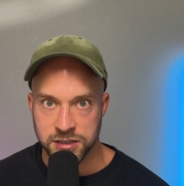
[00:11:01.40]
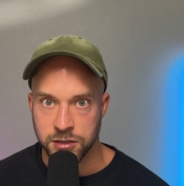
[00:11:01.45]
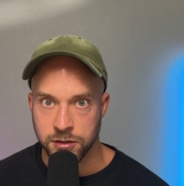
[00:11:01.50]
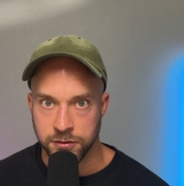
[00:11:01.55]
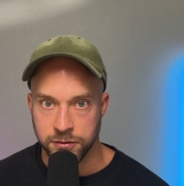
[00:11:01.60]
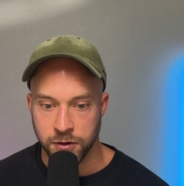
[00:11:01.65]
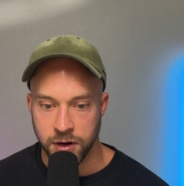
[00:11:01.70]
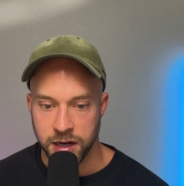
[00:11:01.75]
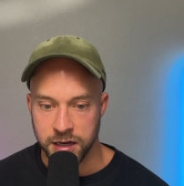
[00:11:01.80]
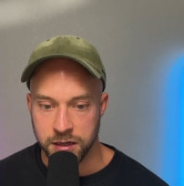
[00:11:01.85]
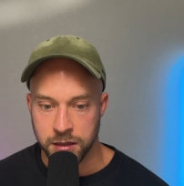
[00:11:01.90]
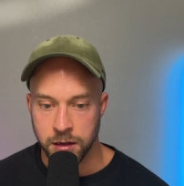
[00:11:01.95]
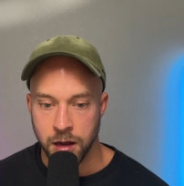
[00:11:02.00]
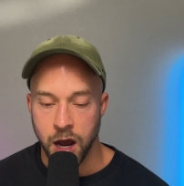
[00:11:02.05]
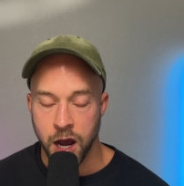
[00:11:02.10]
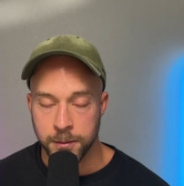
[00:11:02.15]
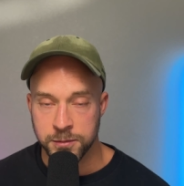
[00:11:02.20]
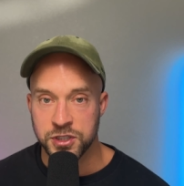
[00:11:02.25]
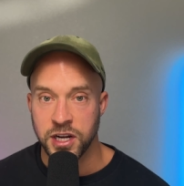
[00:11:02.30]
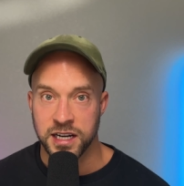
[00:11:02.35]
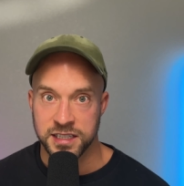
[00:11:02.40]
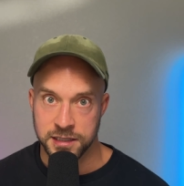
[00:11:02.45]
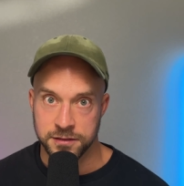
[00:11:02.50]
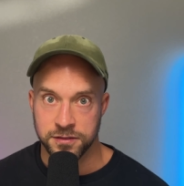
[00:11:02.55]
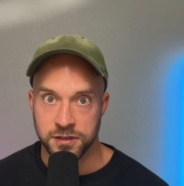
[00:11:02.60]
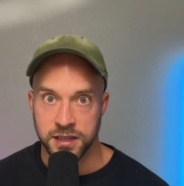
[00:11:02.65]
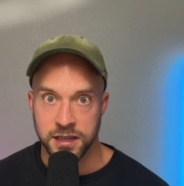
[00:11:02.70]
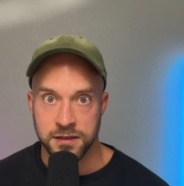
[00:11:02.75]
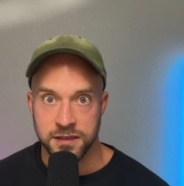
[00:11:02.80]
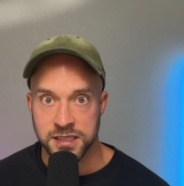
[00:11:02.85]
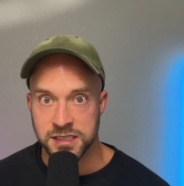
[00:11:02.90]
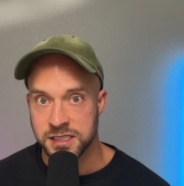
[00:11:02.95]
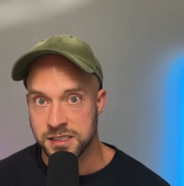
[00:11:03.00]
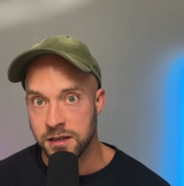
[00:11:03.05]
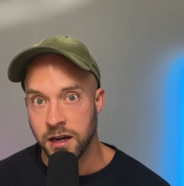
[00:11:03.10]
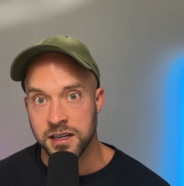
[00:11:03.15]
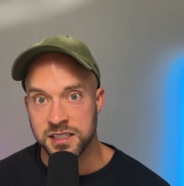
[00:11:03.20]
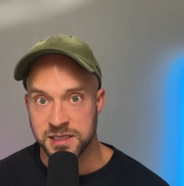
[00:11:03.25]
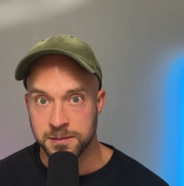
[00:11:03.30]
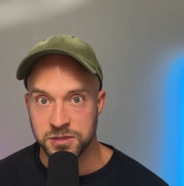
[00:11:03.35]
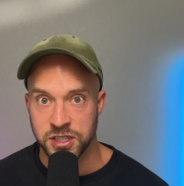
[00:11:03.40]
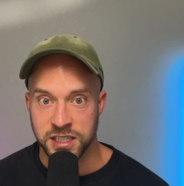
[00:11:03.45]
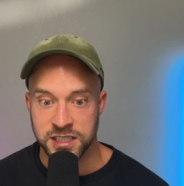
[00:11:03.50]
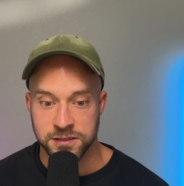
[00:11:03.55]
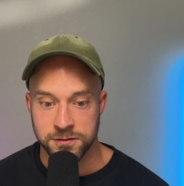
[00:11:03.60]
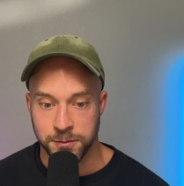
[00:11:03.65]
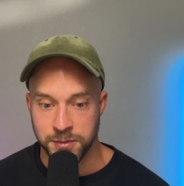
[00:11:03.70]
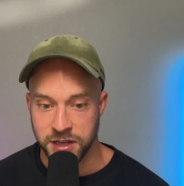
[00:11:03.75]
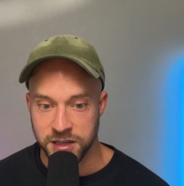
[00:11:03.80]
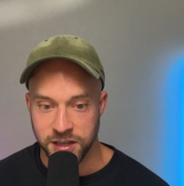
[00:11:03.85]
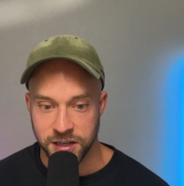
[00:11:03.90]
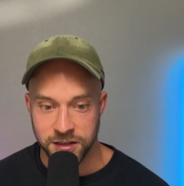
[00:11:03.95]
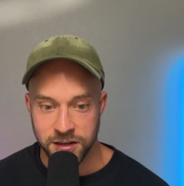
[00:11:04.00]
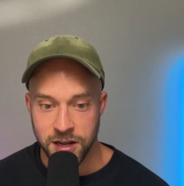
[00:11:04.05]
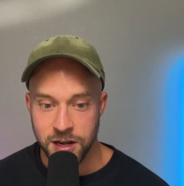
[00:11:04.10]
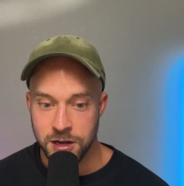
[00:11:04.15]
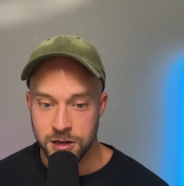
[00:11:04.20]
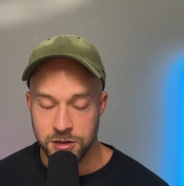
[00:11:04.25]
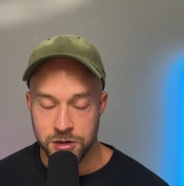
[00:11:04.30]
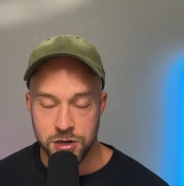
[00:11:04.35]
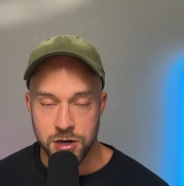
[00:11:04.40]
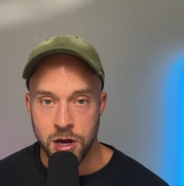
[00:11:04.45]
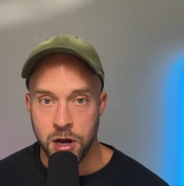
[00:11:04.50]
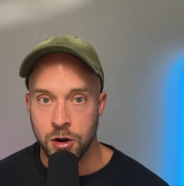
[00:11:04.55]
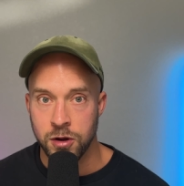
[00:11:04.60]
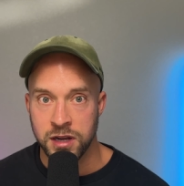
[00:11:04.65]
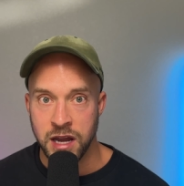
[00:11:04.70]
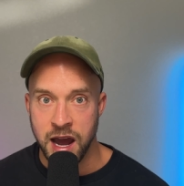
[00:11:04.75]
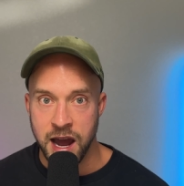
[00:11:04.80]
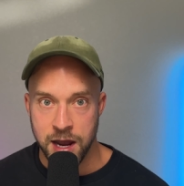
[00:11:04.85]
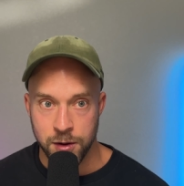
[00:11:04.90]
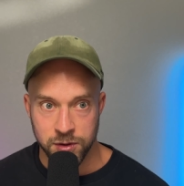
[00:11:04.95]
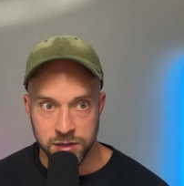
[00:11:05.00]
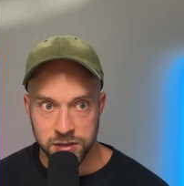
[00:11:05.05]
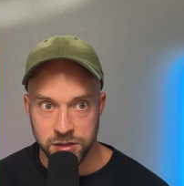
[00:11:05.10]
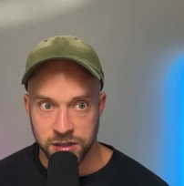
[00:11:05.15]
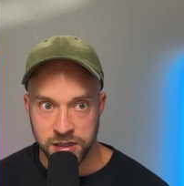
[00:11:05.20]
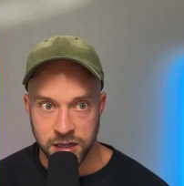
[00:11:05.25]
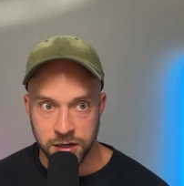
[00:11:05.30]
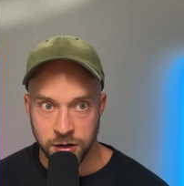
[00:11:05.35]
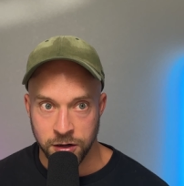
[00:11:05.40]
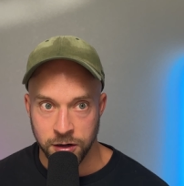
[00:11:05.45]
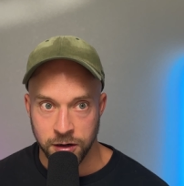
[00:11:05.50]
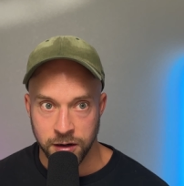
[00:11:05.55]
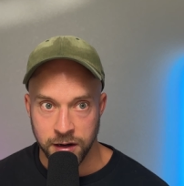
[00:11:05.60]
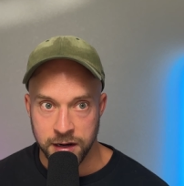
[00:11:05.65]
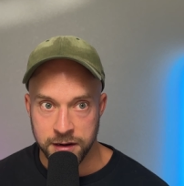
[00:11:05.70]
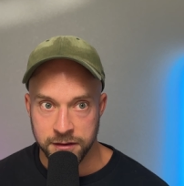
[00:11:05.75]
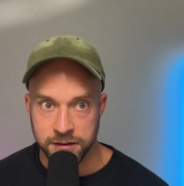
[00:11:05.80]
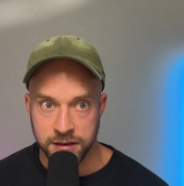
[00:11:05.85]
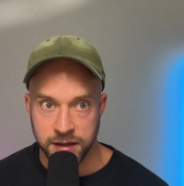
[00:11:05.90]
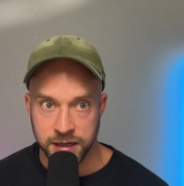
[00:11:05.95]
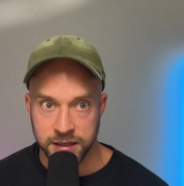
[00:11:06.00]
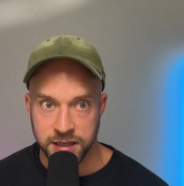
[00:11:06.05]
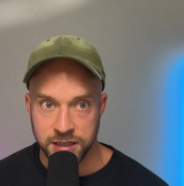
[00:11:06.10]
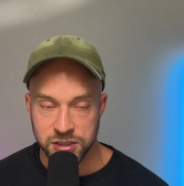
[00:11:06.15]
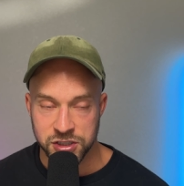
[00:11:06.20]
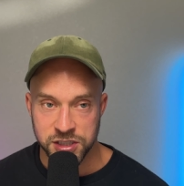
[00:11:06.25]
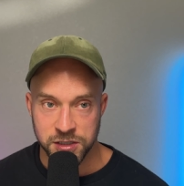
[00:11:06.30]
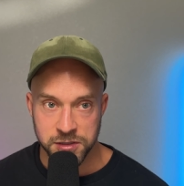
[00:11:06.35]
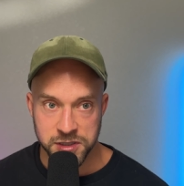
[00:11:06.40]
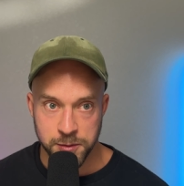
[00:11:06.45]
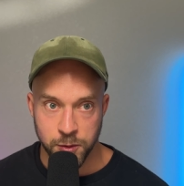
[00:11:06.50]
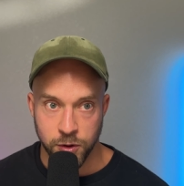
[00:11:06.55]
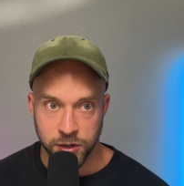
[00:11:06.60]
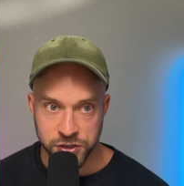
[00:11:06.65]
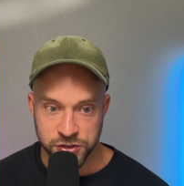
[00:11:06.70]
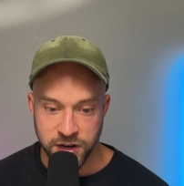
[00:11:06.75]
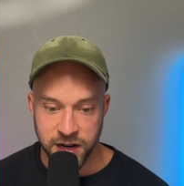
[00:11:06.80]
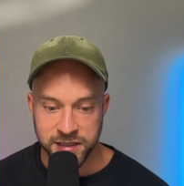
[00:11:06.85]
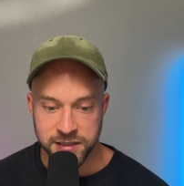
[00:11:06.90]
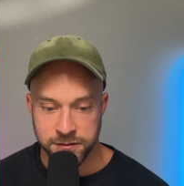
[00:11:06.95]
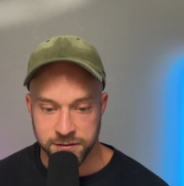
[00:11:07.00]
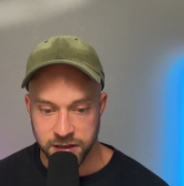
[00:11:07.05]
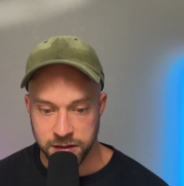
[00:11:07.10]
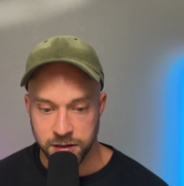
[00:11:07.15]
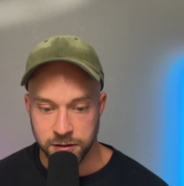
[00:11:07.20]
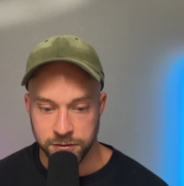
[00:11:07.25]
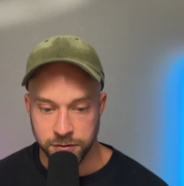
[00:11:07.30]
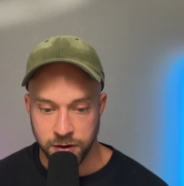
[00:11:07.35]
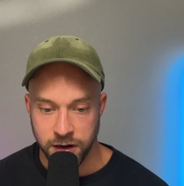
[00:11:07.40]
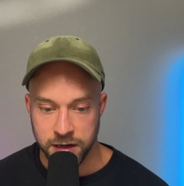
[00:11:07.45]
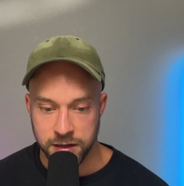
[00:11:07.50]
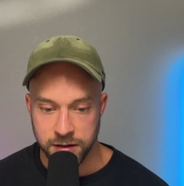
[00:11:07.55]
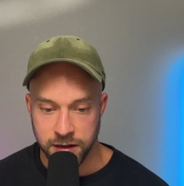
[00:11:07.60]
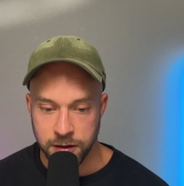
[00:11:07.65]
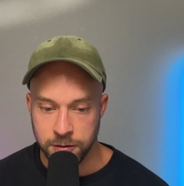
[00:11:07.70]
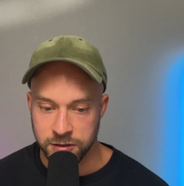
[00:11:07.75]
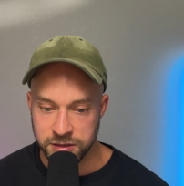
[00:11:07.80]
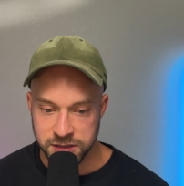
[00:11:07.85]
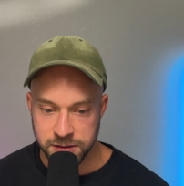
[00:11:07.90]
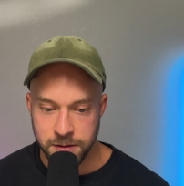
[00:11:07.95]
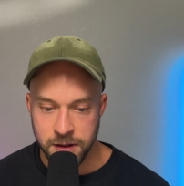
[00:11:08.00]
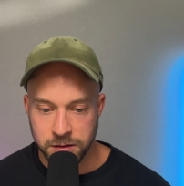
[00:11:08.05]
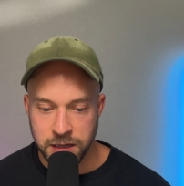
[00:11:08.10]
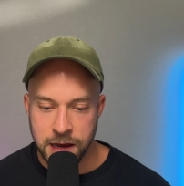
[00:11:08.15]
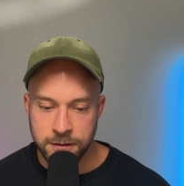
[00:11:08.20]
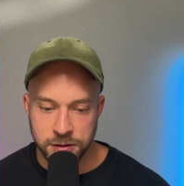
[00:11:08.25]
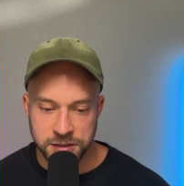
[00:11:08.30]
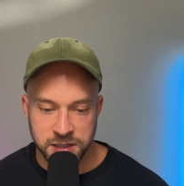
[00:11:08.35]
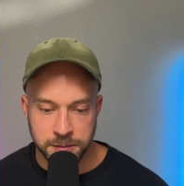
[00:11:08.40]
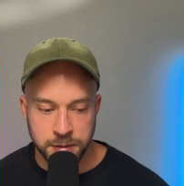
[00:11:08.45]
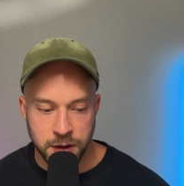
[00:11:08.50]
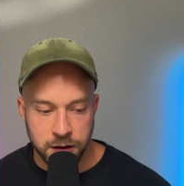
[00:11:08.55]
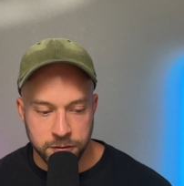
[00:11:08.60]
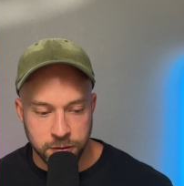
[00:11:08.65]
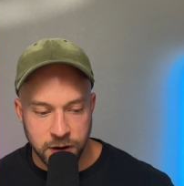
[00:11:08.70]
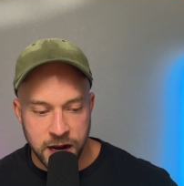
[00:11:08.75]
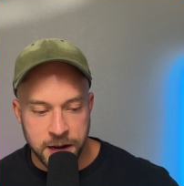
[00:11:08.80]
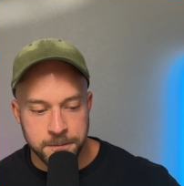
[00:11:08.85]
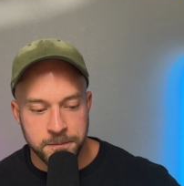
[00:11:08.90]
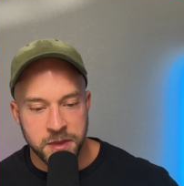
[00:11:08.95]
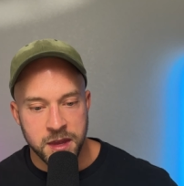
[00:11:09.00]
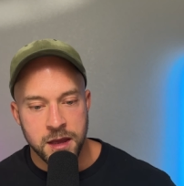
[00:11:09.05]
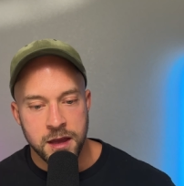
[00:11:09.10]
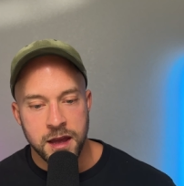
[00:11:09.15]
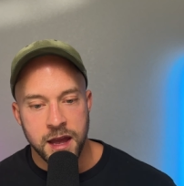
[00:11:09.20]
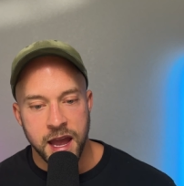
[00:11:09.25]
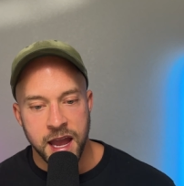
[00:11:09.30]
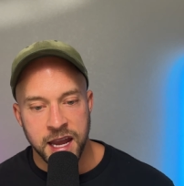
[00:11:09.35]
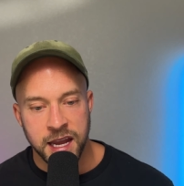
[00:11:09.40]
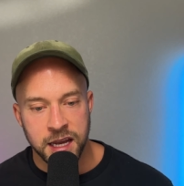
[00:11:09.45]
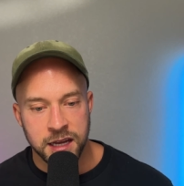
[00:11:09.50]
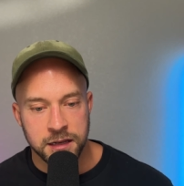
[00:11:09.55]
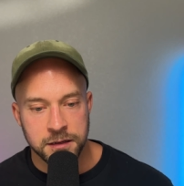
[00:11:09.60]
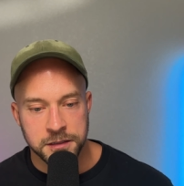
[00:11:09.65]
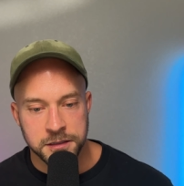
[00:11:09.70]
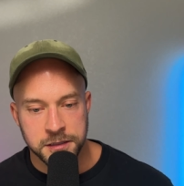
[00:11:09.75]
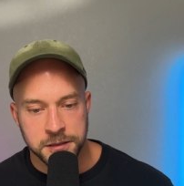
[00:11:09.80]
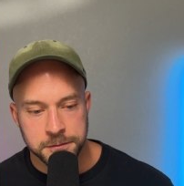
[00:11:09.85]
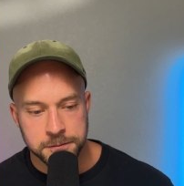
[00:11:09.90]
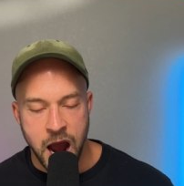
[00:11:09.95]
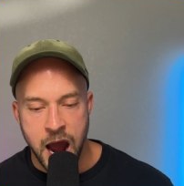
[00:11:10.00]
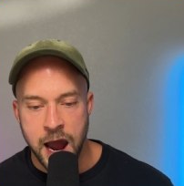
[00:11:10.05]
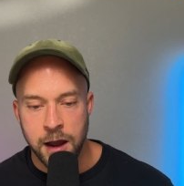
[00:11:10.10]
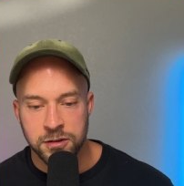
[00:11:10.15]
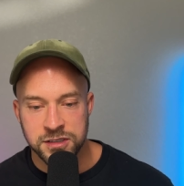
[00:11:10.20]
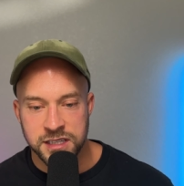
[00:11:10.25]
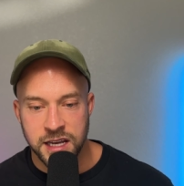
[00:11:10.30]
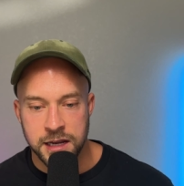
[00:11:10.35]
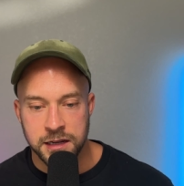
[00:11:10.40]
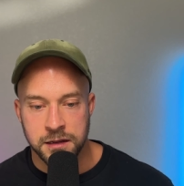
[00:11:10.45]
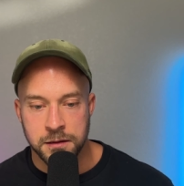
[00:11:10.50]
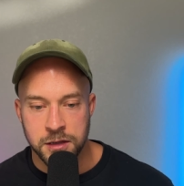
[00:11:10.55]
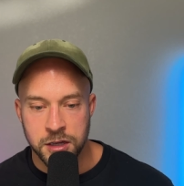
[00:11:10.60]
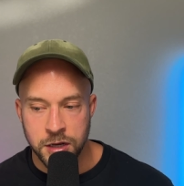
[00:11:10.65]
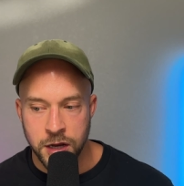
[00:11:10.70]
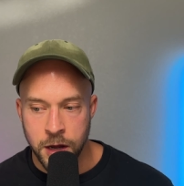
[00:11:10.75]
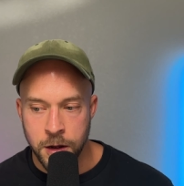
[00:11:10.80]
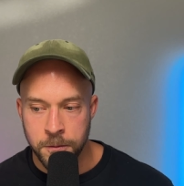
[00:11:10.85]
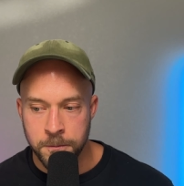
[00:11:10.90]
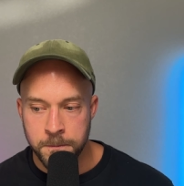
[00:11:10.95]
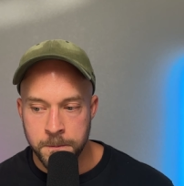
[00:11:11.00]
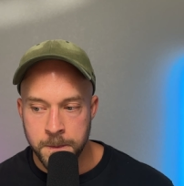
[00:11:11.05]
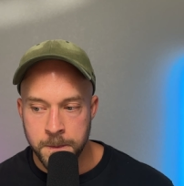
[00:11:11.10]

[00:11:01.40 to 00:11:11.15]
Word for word: her friend. Objectively, this is not a subjective opinion. No guy would look at her and think that she was more attractive than the friend. It was levels above, right? And I was like, you know,